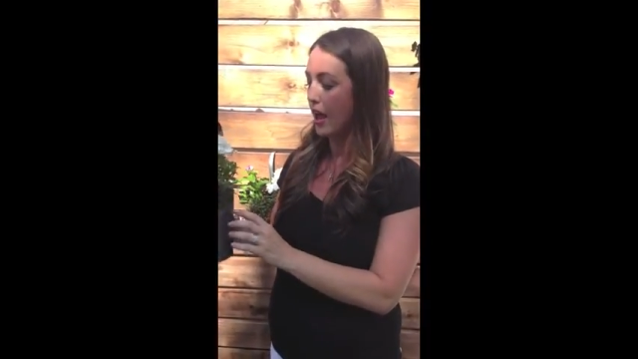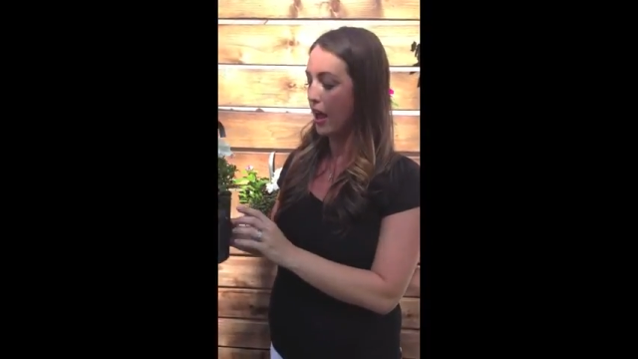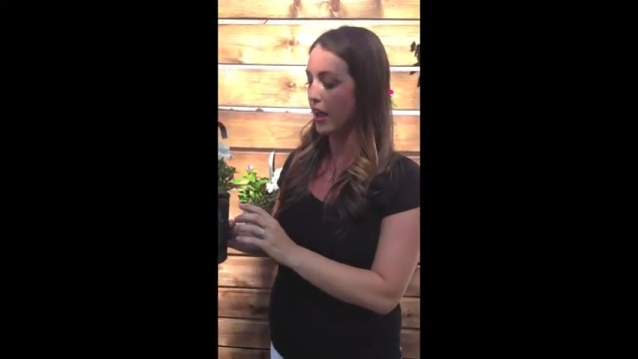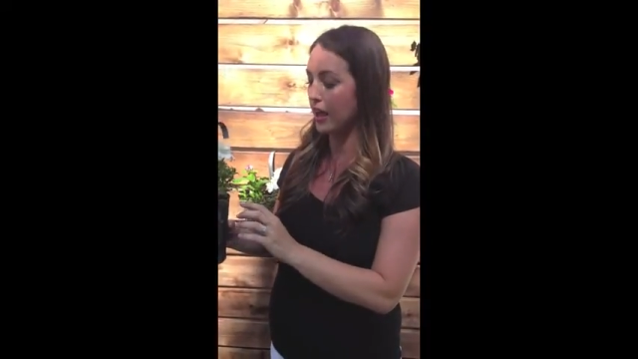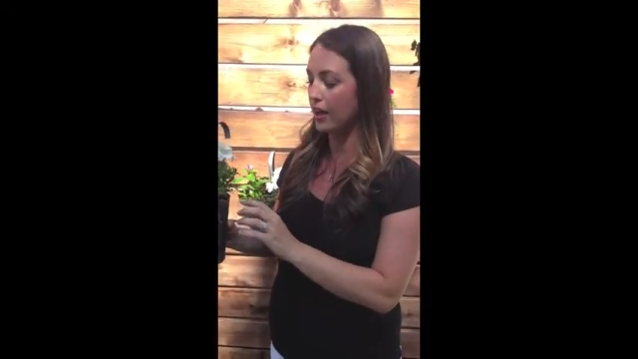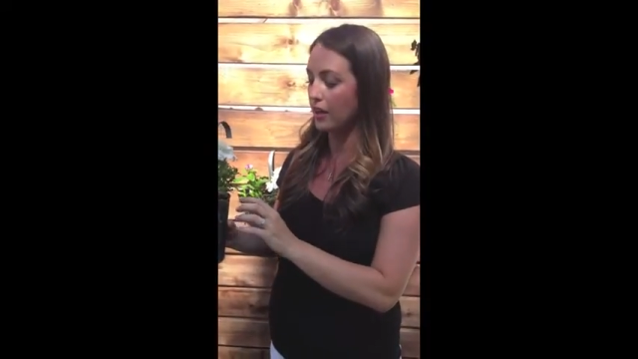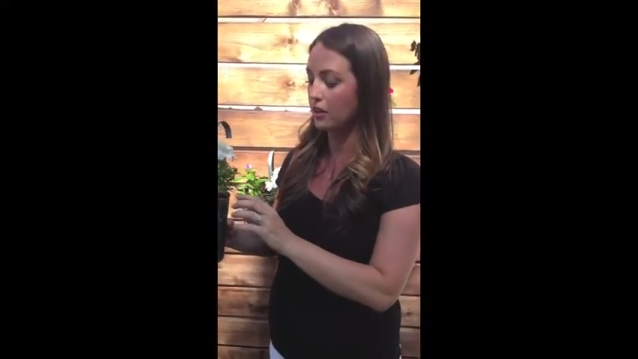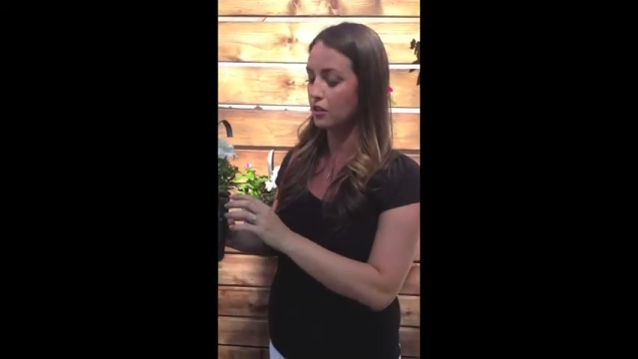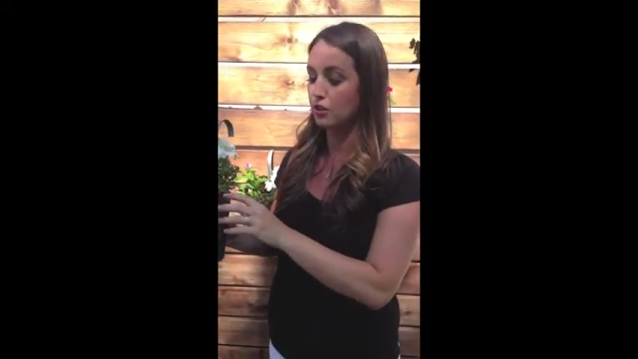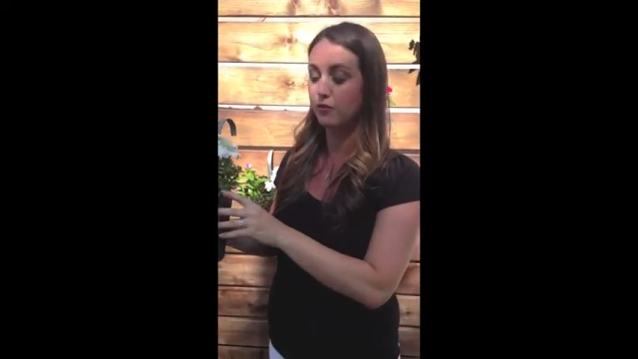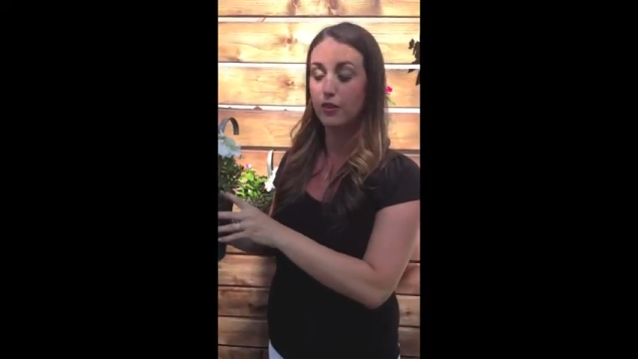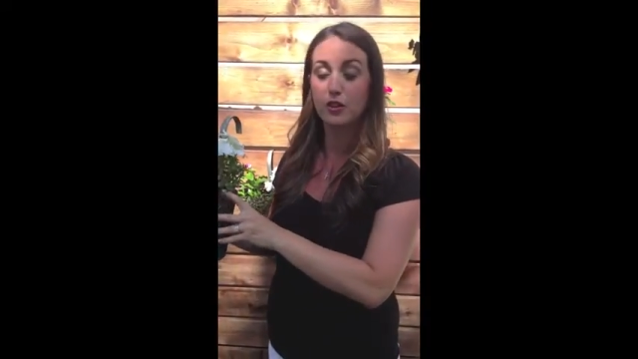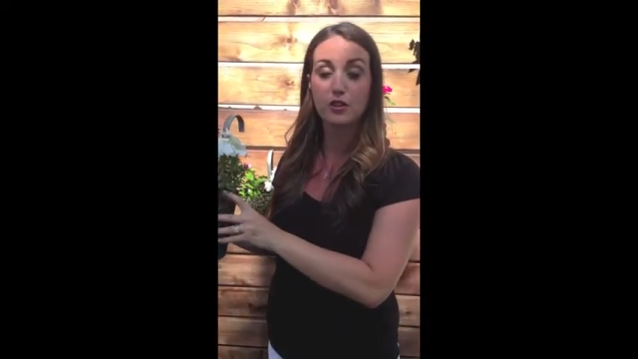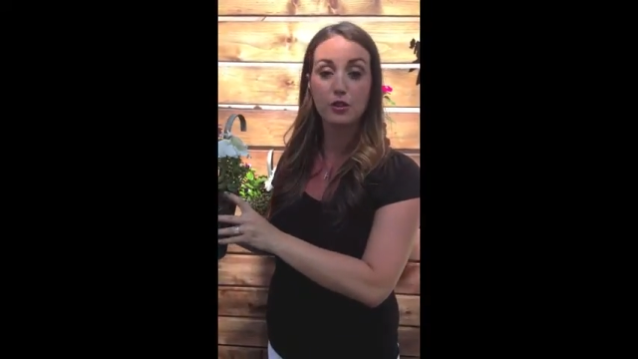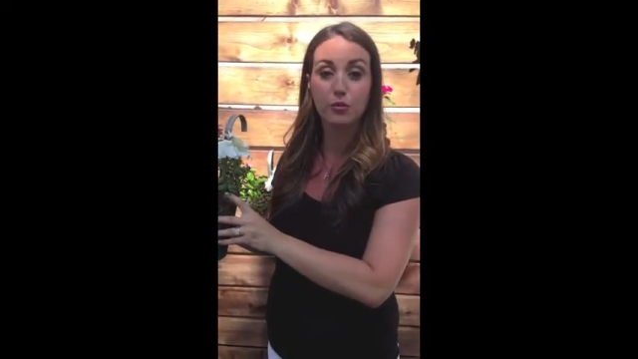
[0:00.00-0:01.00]
And I just
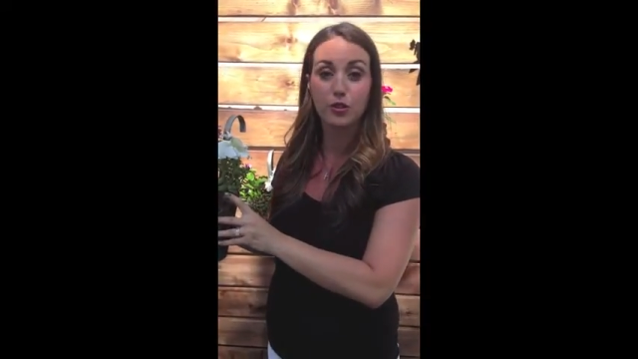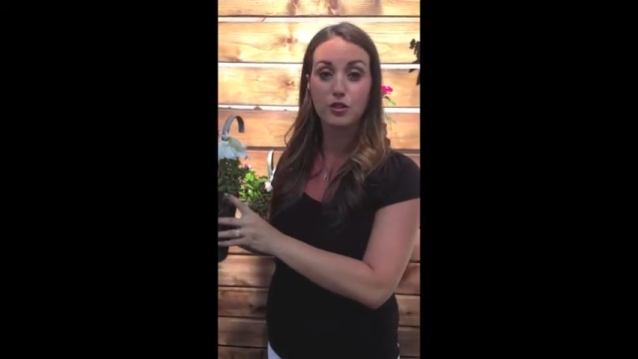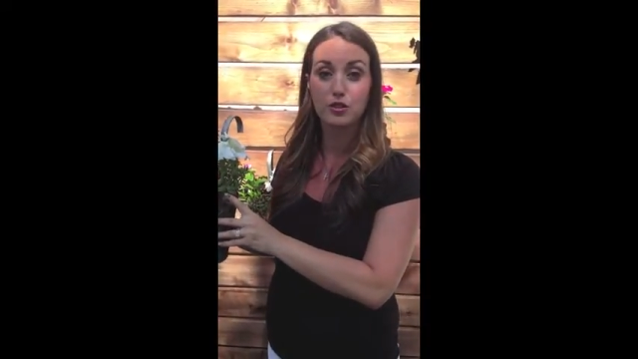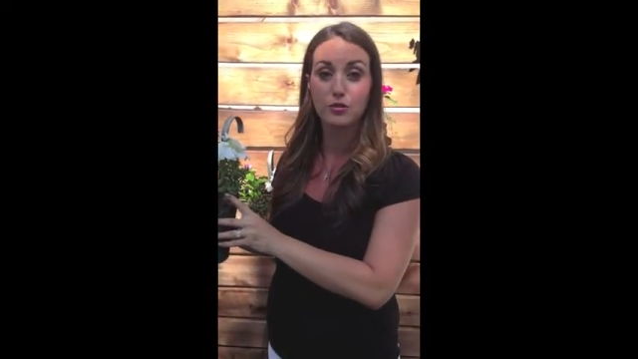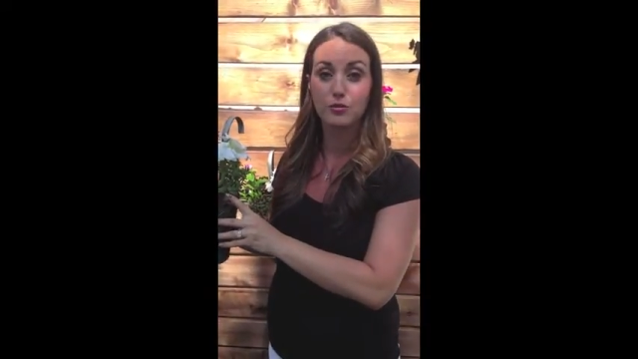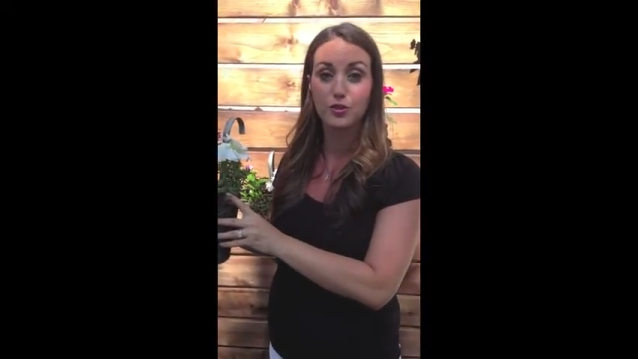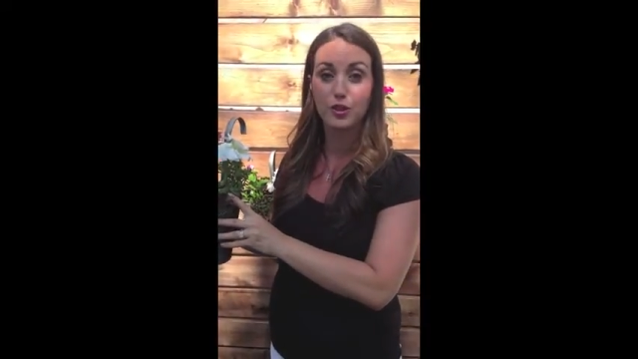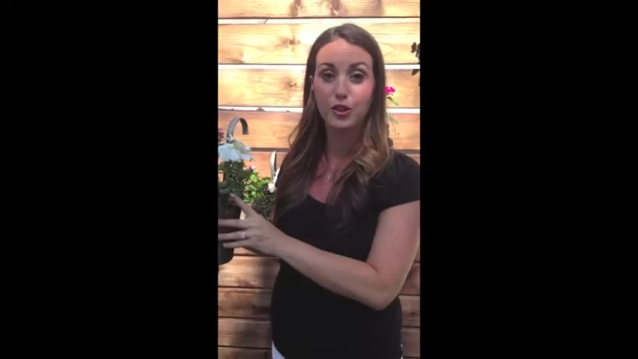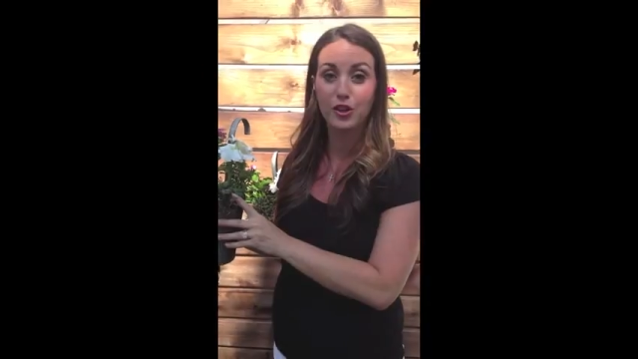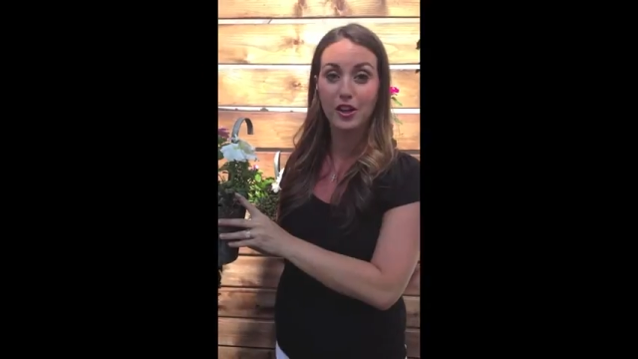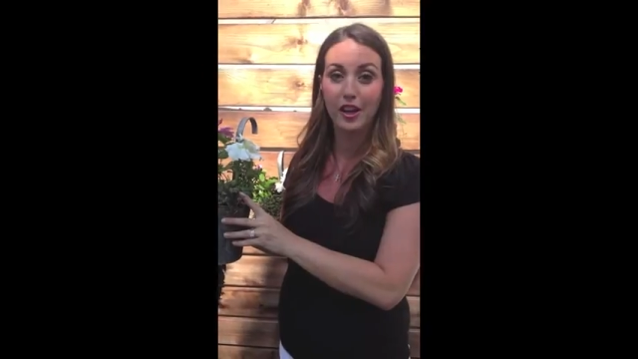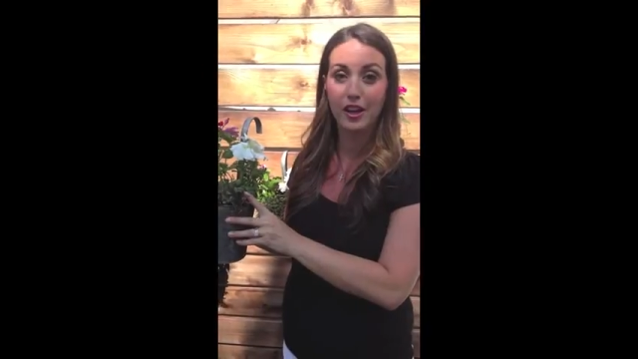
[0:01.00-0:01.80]
filled them with some dirt